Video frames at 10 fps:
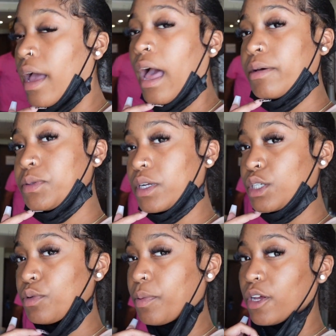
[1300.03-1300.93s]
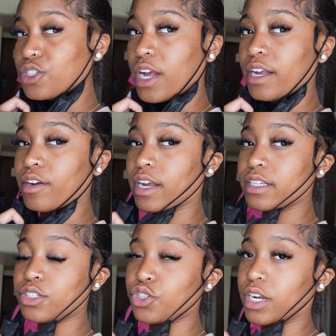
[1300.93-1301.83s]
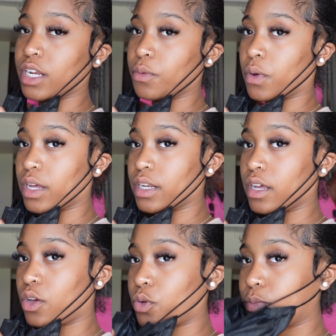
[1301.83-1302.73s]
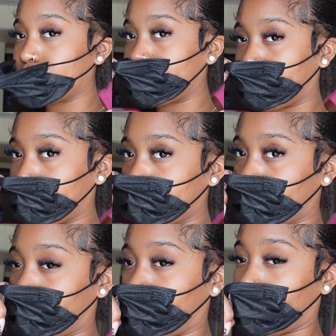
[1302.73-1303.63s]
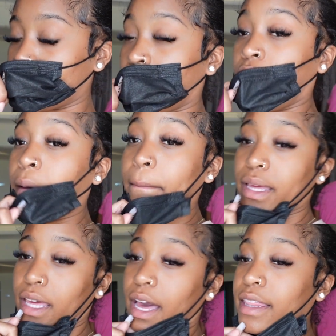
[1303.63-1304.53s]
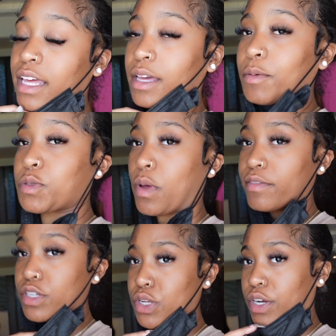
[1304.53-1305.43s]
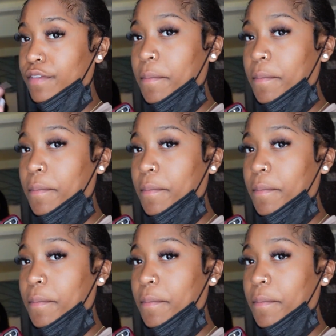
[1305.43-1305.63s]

I was watching RuPaul's Drag Race. Trinity won. Oh, didn't mean to tell you that. But yeah, I think it was well deserved.